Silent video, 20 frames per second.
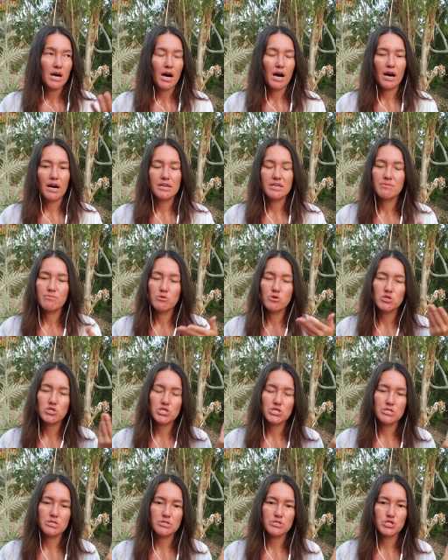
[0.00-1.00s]

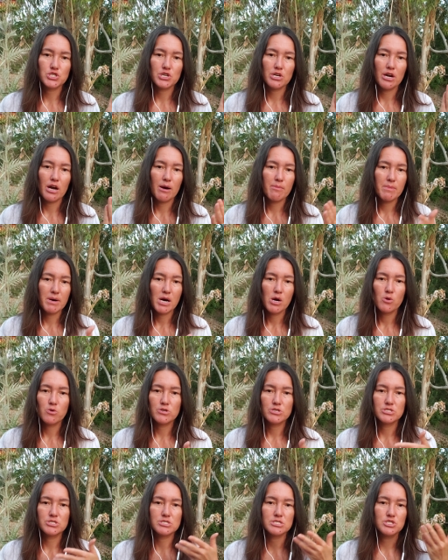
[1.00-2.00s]
emotional trauma
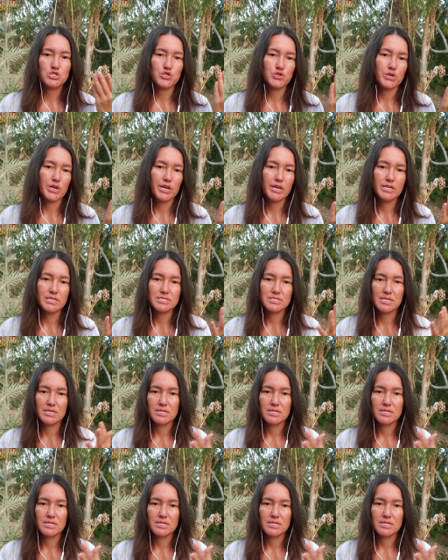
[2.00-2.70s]
or distress